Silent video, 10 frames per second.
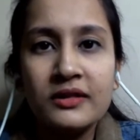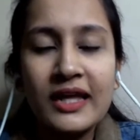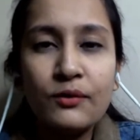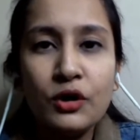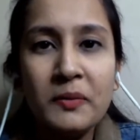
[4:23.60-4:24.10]

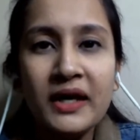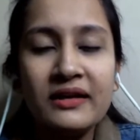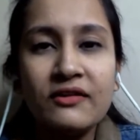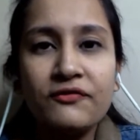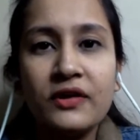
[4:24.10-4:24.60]
There would
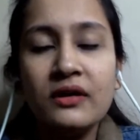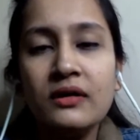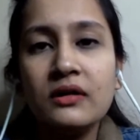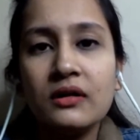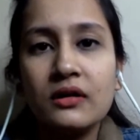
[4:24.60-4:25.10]
be
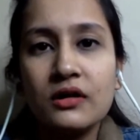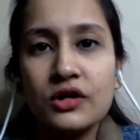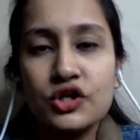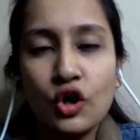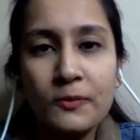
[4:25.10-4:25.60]
different
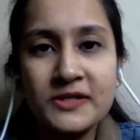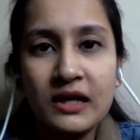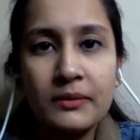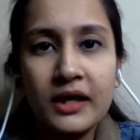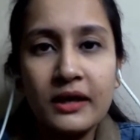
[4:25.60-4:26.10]
shops
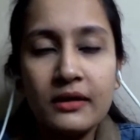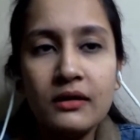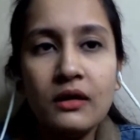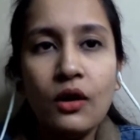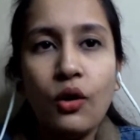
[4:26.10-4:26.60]
coming
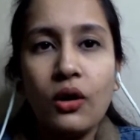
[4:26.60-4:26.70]
in